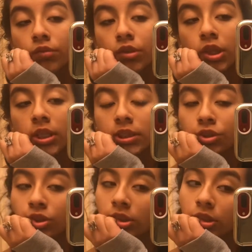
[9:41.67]
If you guys
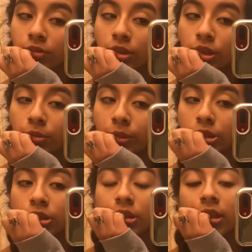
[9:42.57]
enjoyed this video, make
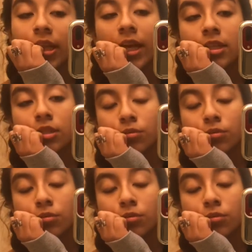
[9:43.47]
sure to like,